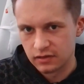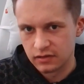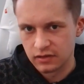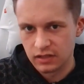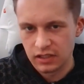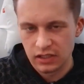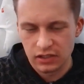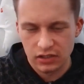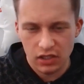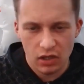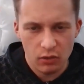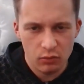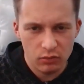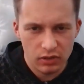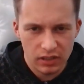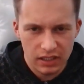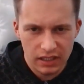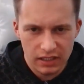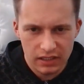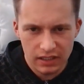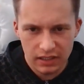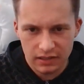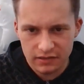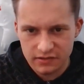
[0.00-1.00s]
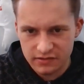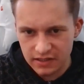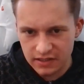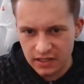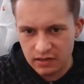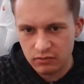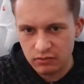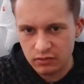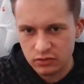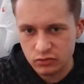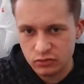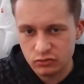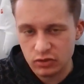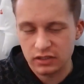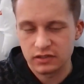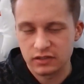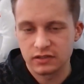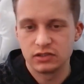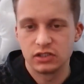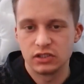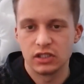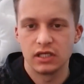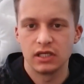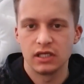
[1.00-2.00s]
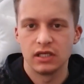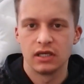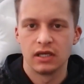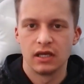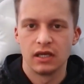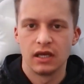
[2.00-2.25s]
You don't need a secret strategy,